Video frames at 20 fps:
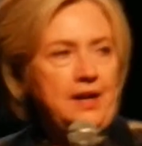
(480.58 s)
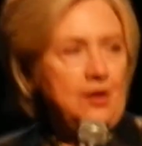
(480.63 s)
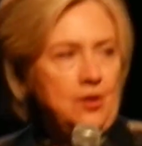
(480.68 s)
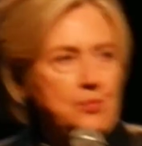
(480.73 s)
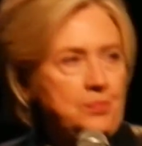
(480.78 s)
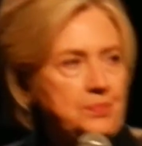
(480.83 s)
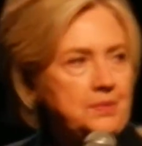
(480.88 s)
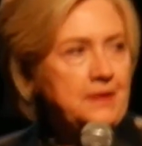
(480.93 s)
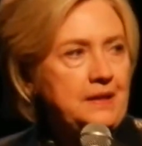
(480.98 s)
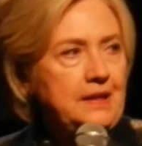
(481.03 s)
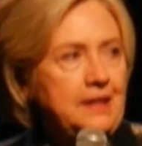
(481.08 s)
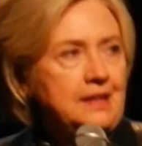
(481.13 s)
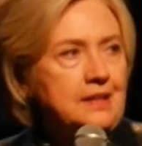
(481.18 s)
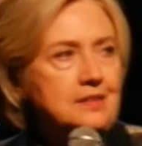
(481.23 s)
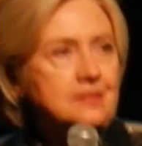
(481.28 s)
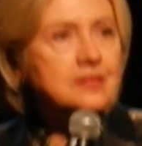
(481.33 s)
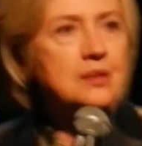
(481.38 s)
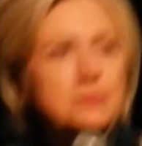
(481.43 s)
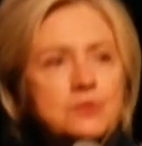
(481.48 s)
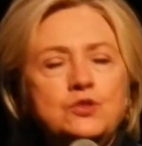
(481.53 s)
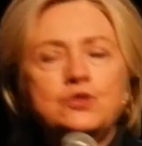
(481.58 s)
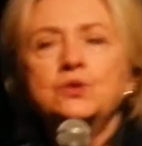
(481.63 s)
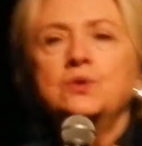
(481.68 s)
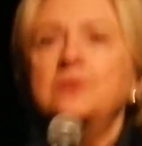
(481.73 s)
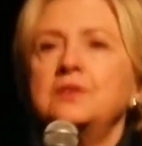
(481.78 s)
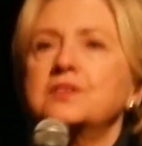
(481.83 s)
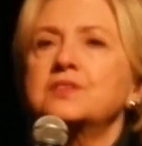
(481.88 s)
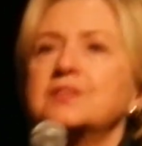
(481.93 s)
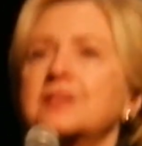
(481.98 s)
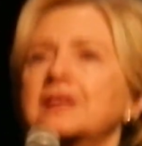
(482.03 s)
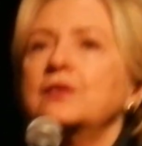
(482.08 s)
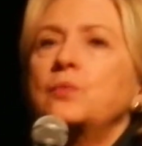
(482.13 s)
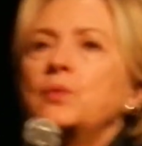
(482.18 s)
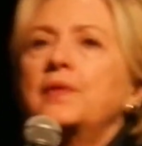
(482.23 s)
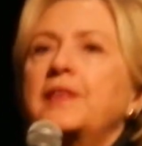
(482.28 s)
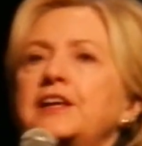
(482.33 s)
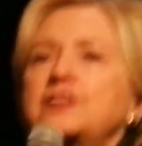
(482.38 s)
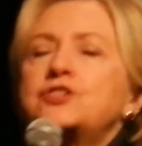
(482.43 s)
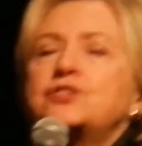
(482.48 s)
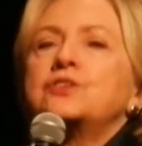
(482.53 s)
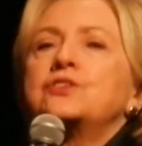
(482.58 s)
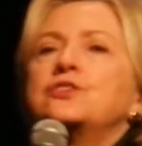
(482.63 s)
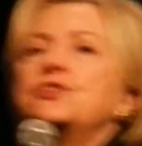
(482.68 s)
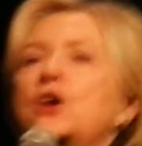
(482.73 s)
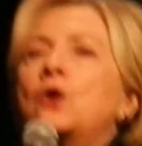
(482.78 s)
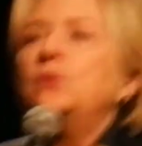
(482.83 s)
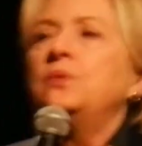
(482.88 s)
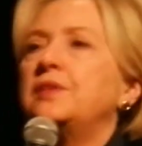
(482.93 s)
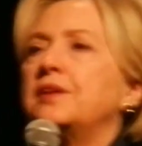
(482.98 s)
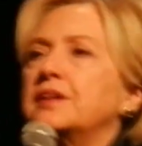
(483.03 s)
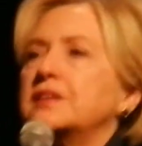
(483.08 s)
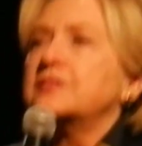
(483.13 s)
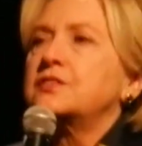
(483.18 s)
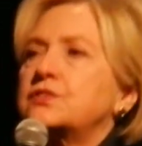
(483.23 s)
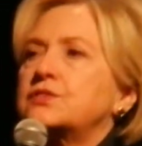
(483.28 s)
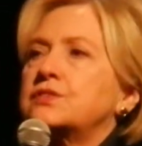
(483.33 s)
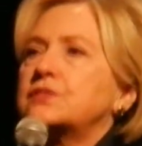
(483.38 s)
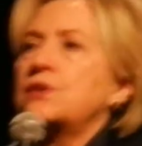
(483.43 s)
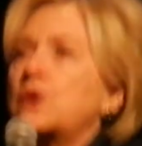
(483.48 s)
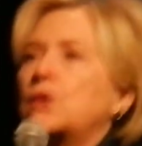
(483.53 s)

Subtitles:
help. Some students think, well, they should know this,